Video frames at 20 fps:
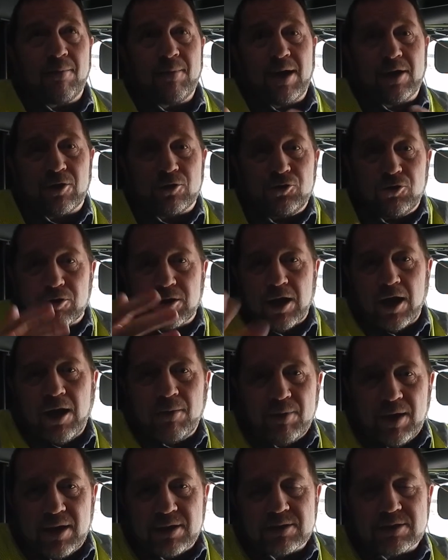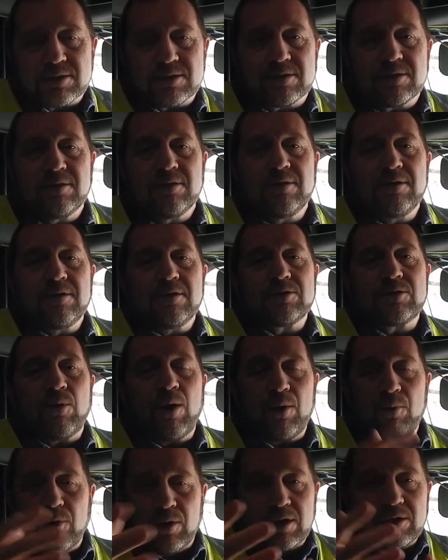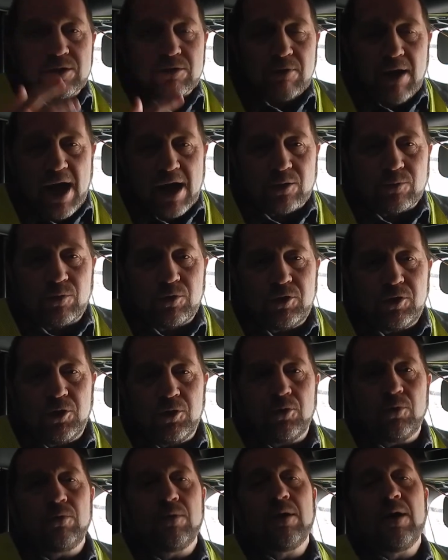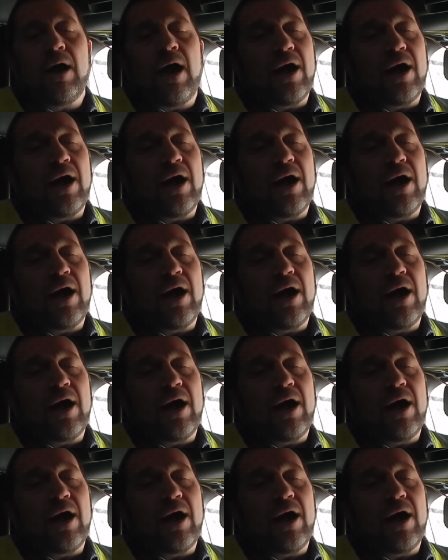on your comments. So I will interact with you.